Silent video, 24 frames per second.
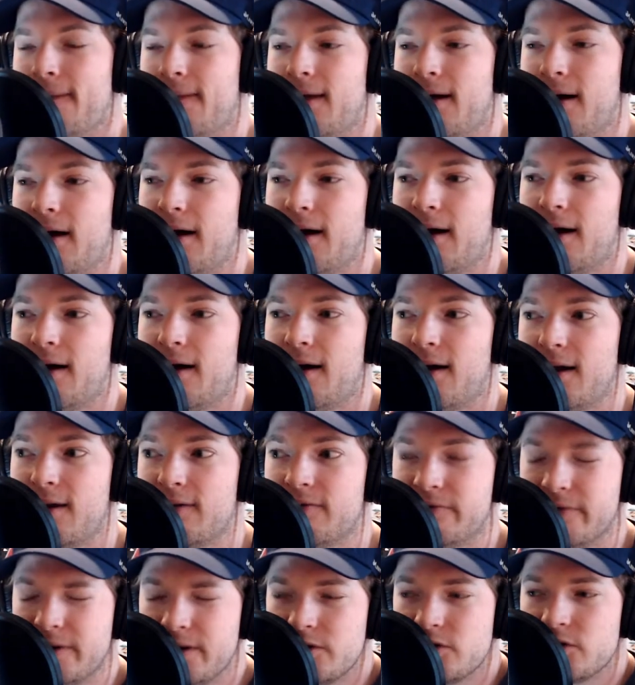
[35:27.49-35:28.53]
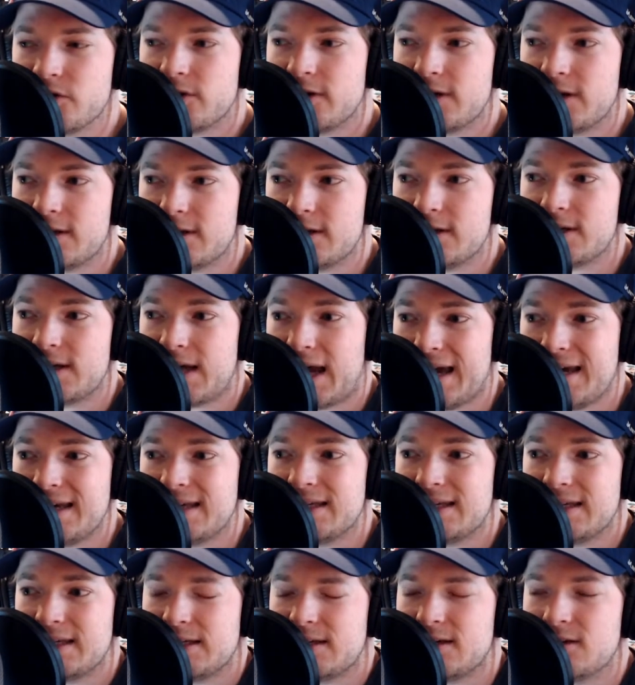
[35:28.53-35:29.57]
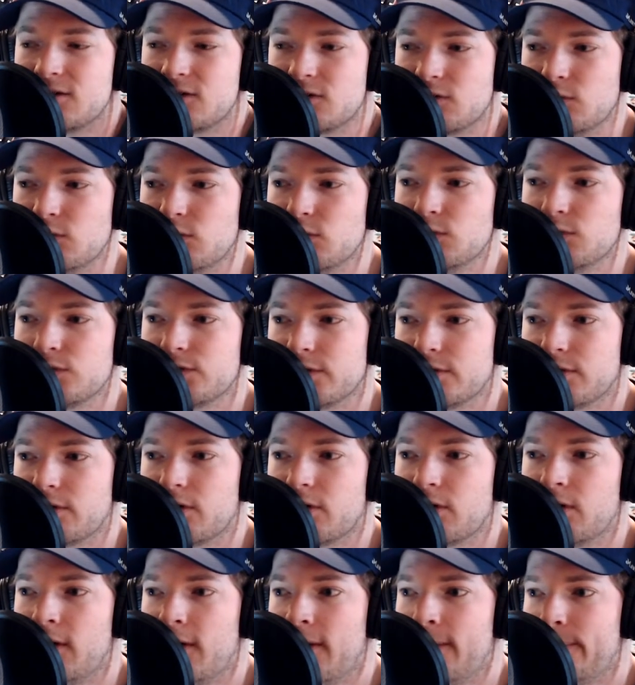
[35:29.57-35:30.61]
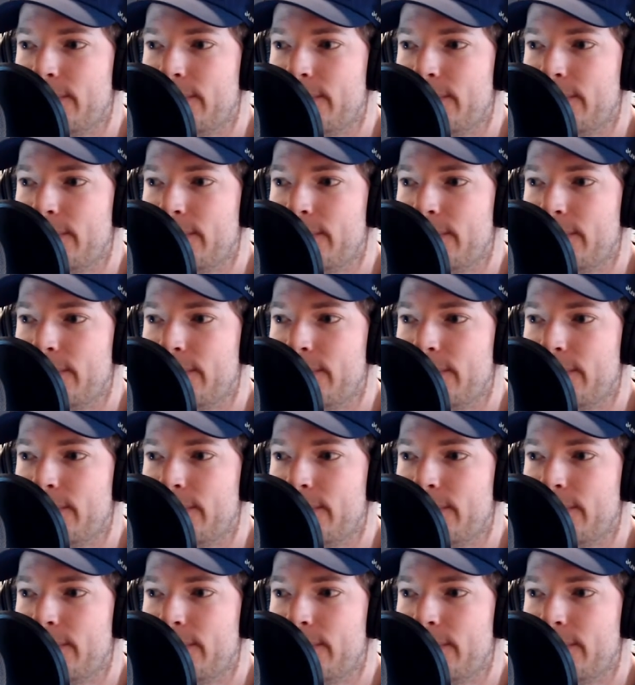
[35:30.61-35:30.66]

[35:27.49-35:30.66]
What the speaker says: Eventually, these ACC schools that are,